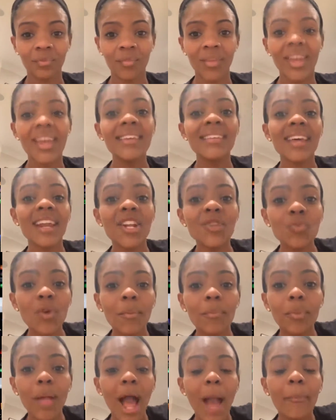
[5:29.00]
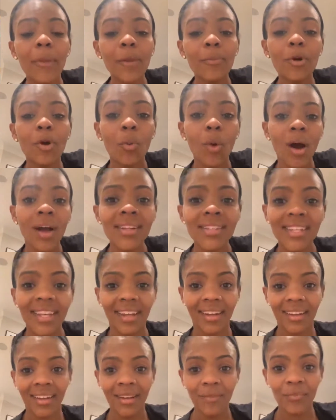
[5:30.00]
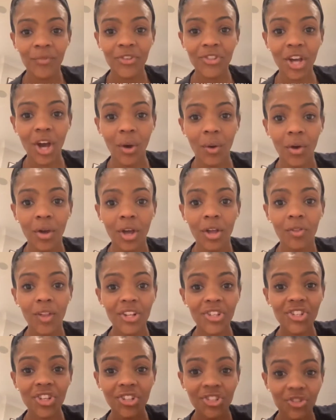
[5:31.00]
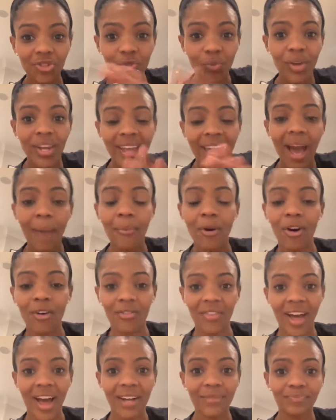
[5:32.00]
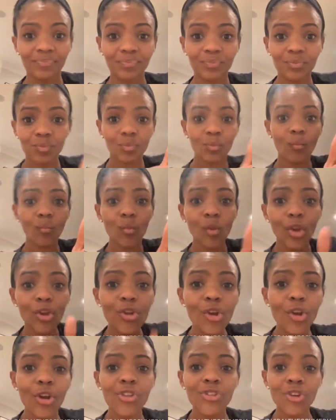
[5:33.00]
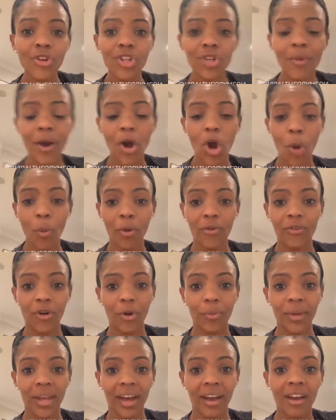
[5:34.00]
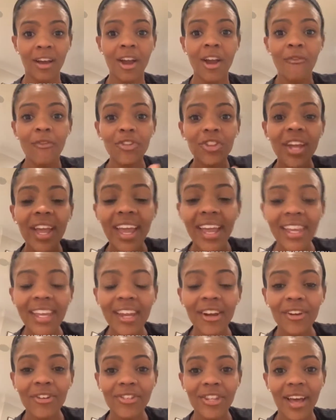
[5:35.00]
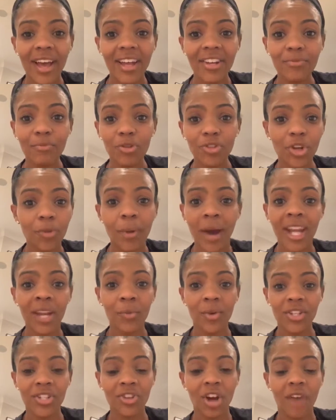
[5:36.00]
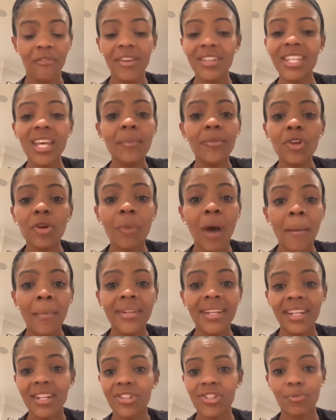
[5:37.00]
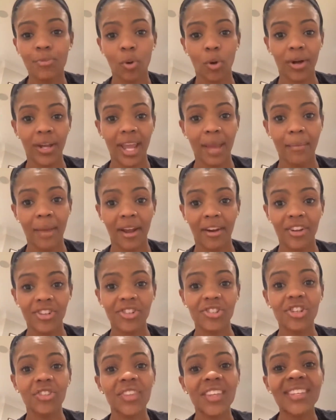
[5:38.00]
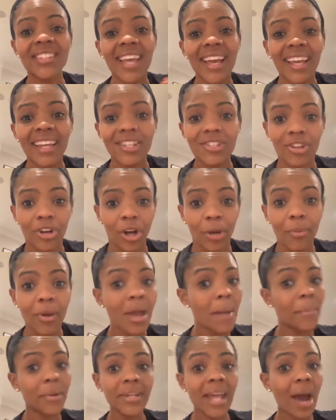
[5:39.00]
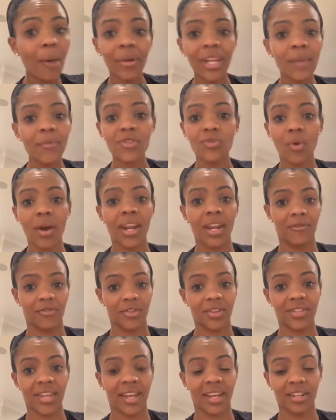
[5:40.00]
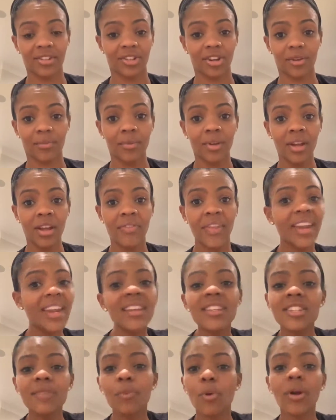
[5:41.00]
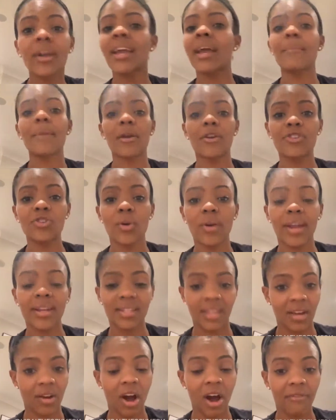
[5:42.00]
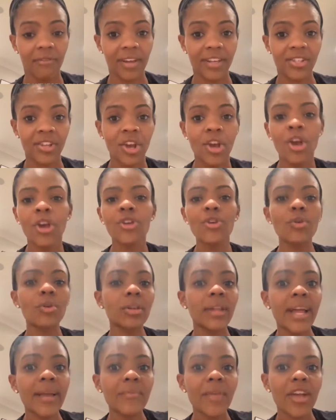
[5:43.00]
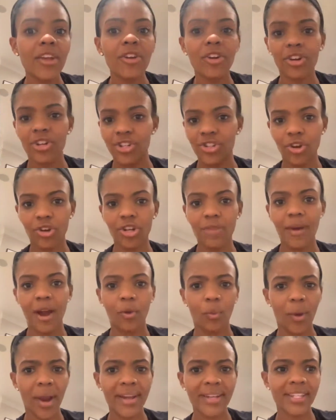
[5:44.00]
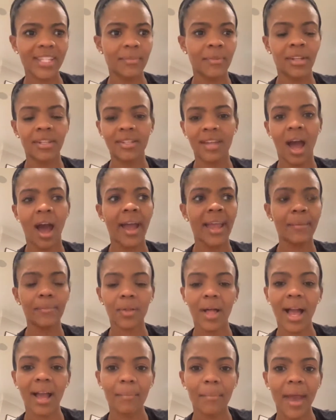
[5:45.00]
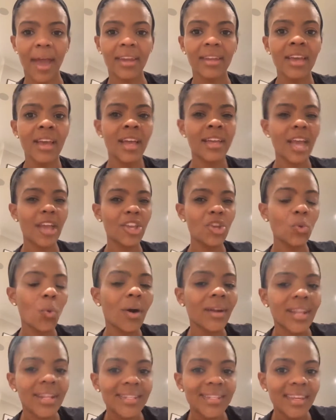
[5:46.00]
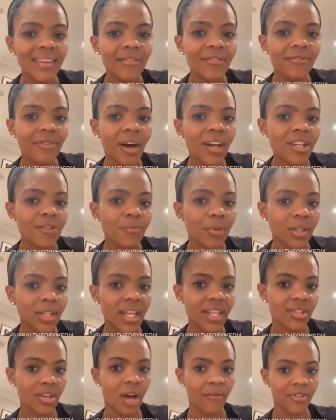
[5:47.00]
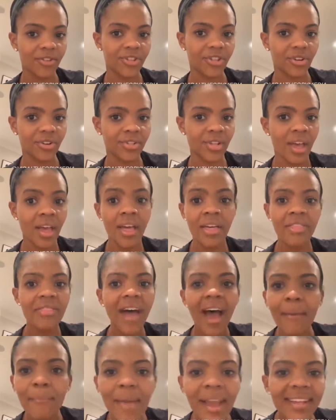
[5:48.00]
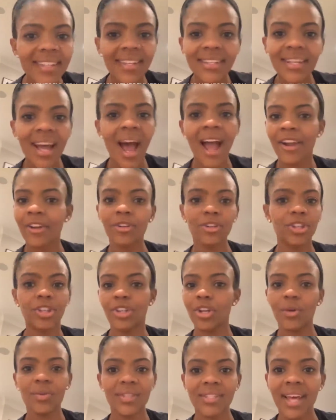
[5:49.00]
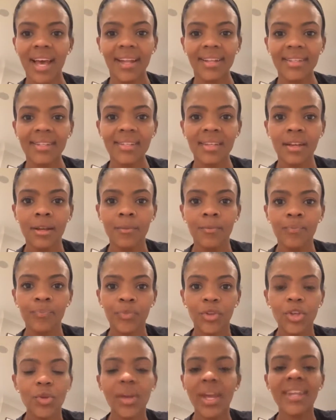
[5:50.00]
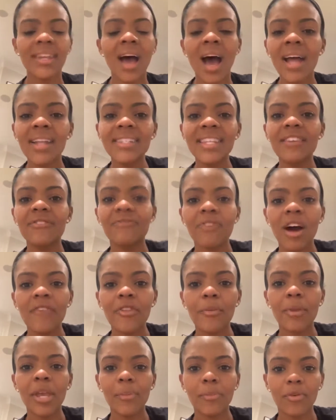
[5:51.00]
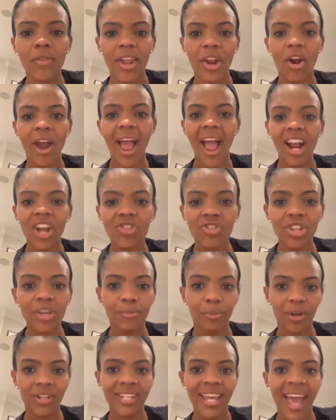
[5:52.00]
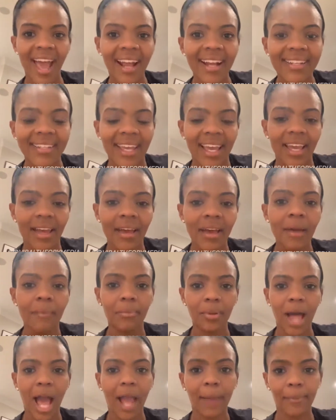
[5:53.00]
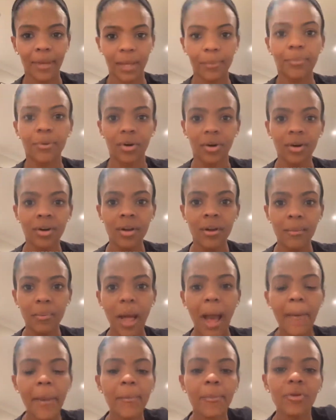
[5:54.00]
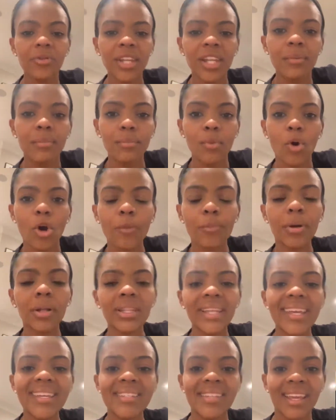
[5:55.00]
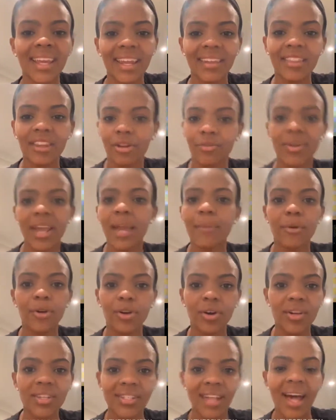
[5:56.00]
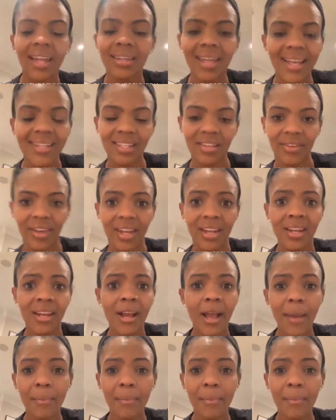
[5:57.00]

He said it's what black people wanted. So let's just recap all of that. You're concerned about homophobia. For the 8 years that Joe Biden was in office, him and Obama didn't support gay marriage until the second term, but not when he was running for the second term. They didn't support gay marriage going into that office. You claim that you're concerned about racism and dying black men, yet you want to defund police officers. That makes entirely no sense. You cannot defund the people that are actually protecting black people. Black people need more policing in their neighborhoods, not less of it.